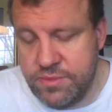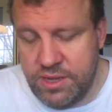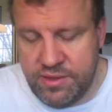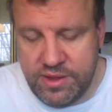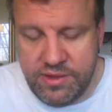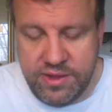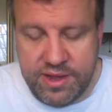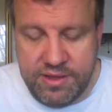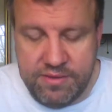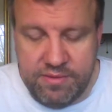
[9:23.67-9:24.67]
it's
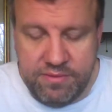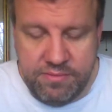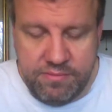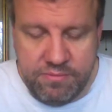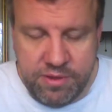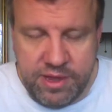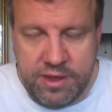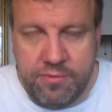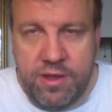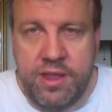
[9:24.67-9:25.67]
not really
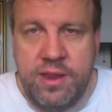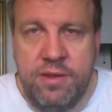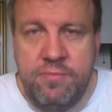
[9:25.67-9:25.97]
equality